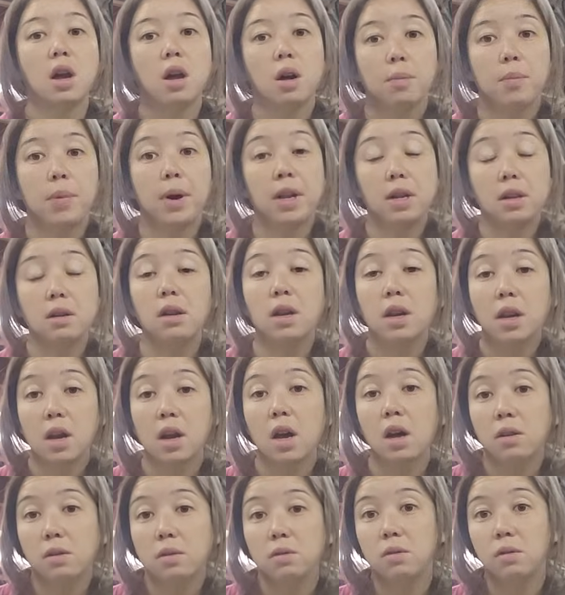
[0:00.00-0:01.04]
But
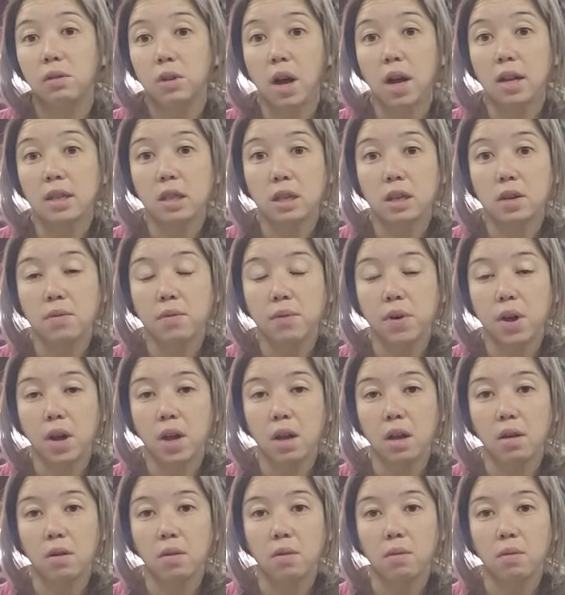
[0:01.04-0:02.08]
lots
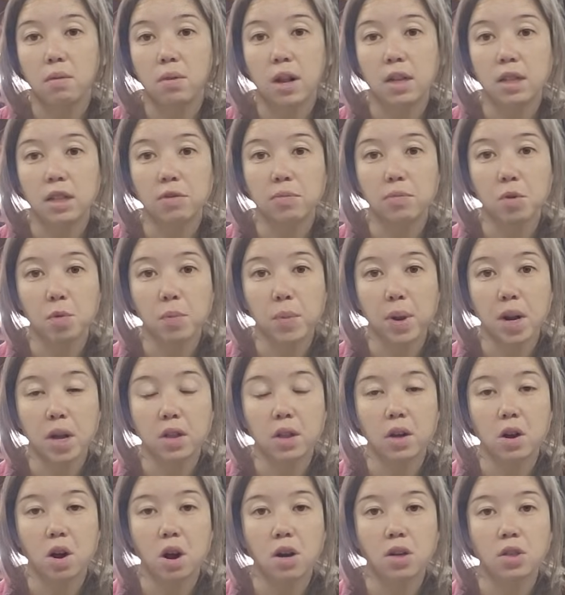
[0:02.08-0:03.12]
of movement on the
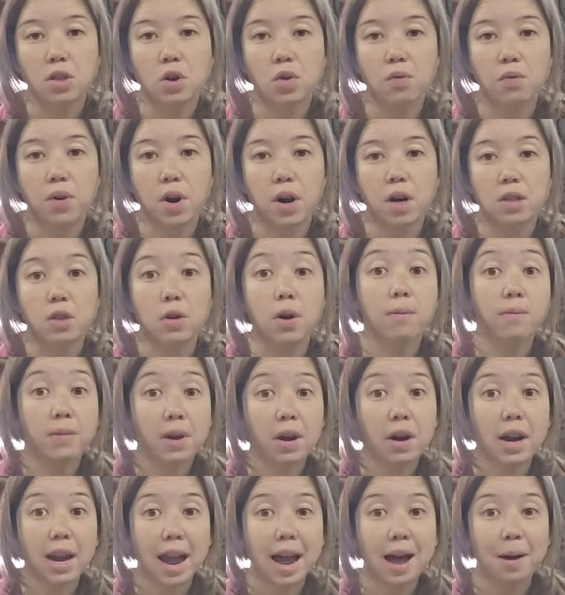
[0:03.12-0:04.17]
car so far, so I'm
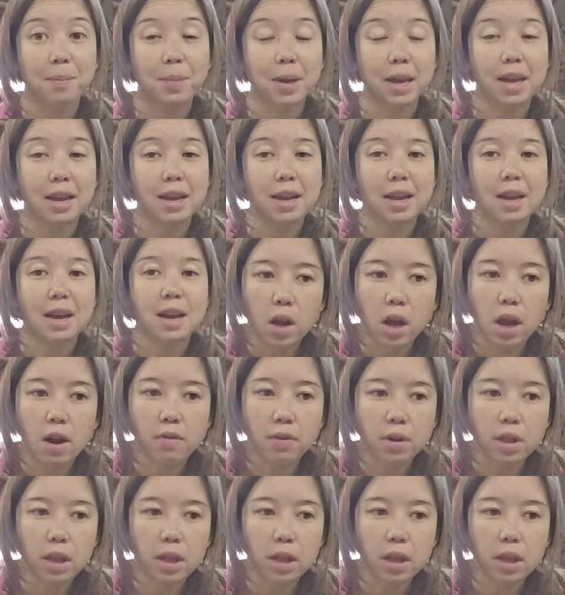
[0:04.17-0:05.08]
very happy. Everything